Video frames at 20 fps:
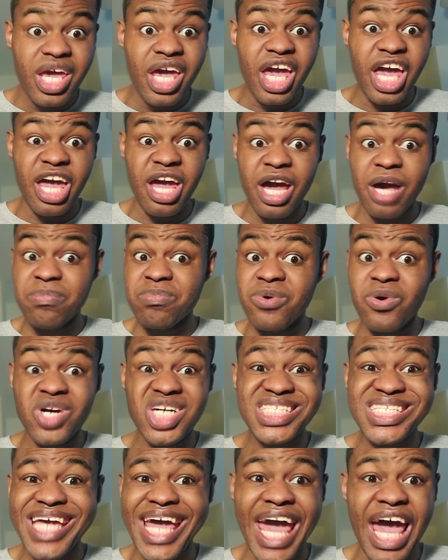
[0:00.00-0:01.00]
And I'm
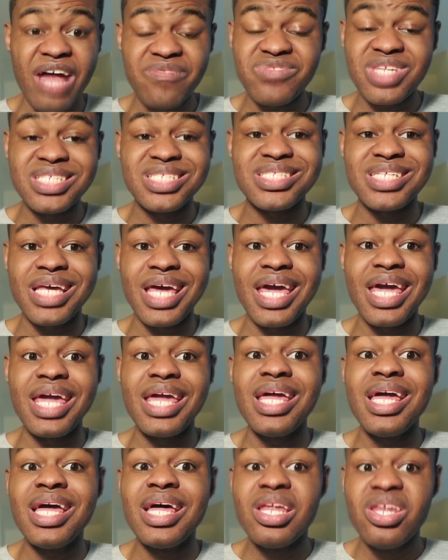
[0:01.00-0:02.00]
going to have to
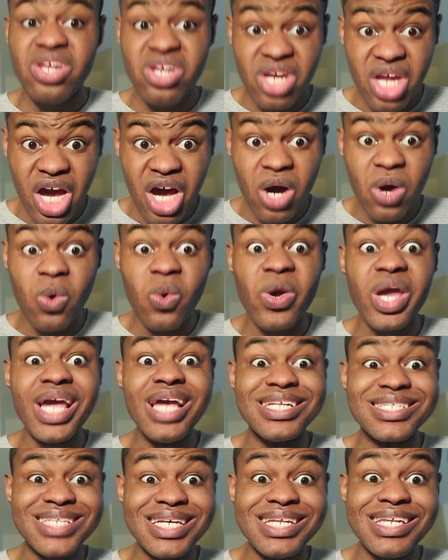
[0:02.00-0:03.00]
say, no,
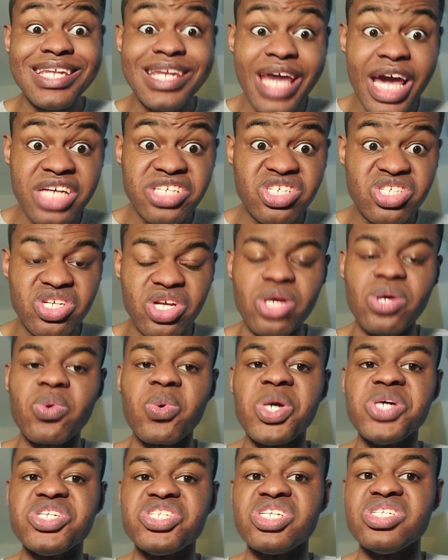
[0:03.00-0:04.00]
it's a next
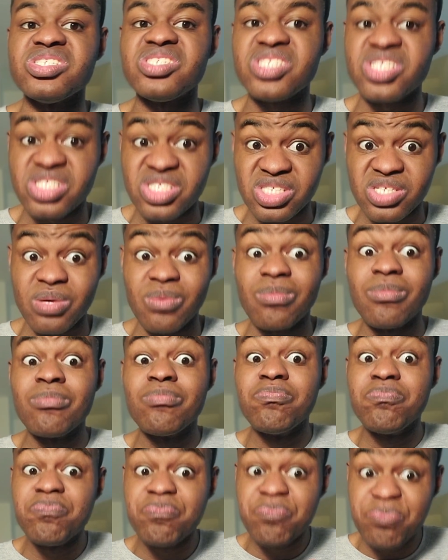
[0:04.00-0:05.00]
generation system.
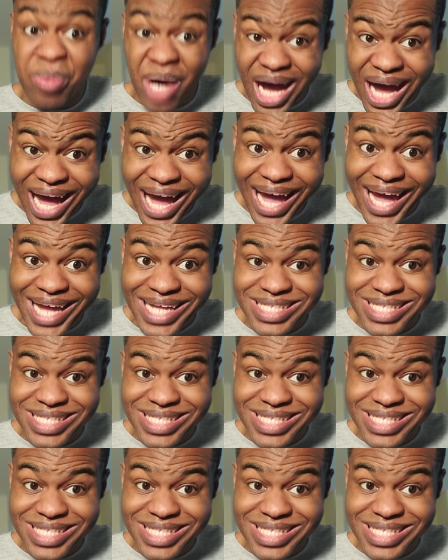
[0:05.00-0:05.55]
But